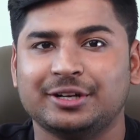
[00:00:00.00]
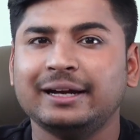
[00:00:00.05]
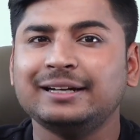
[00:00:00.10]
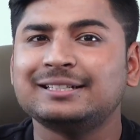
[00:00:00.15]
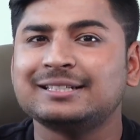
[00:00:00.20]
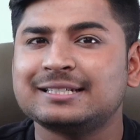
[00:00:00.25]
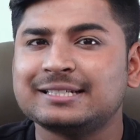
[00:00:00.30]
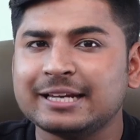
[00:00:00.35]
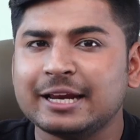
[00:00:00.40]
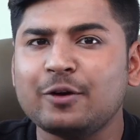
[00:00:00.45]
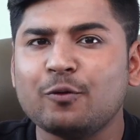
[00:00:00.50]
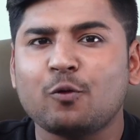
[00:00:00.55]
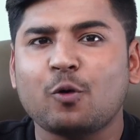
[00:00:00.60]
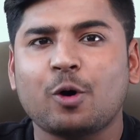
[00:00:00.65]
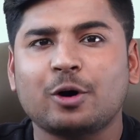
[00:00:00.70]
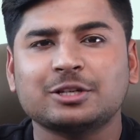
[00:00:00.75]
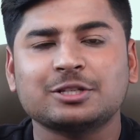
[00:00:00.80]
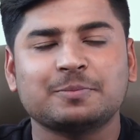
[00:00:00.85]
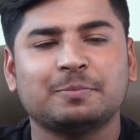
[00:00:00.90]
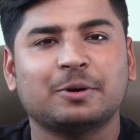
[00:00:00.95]
It still
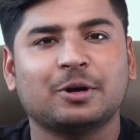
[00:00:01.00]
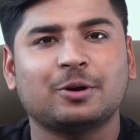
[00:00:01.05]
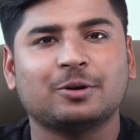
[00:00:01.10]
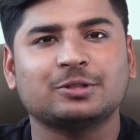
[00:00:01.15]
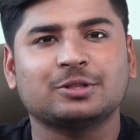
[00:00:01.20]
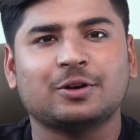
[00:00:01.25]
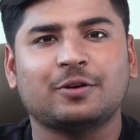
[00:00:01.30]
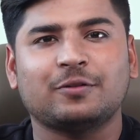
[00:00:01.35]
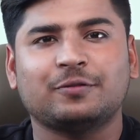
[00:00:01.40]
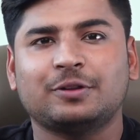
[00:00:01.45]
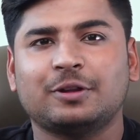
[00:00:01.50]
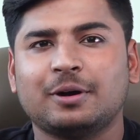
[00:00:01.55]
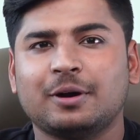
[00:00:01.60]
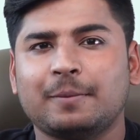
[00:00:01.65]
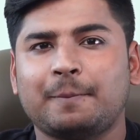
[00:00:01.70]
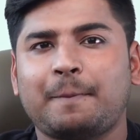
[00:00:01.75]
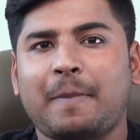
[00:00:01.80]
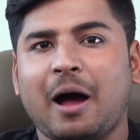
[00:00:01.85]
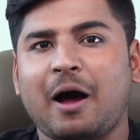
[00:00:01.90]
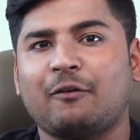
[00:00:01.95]
works because of the
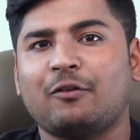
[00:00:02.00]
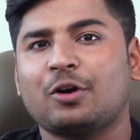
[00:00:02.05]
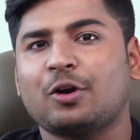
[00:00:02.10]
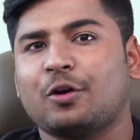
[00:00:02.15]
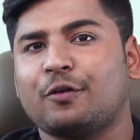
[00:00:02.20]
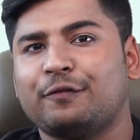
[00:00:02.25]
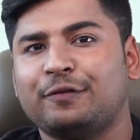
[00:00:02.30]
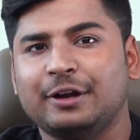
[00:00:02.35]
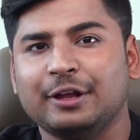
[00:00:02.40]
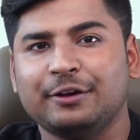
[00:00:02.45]
power of